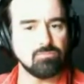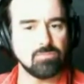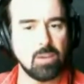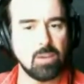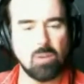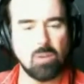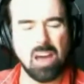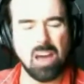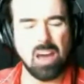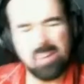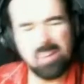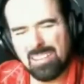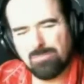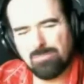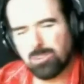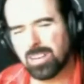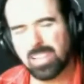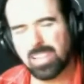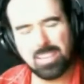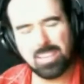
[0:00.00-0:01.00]
And I mean,
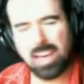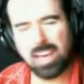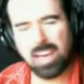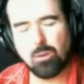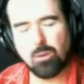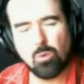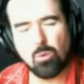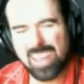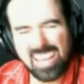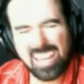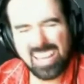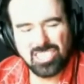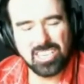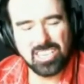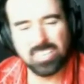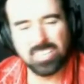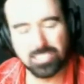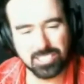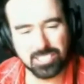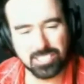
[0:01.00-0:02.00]
really, kind of what got you
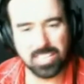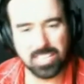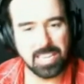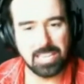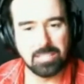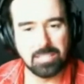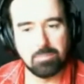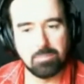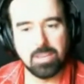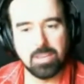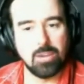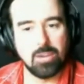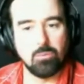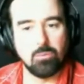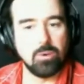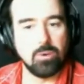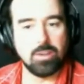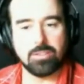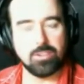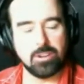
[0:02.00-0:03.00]
into singing to begin
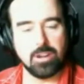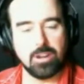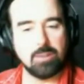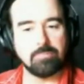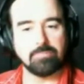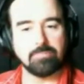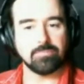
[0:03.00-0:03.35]
with, you know?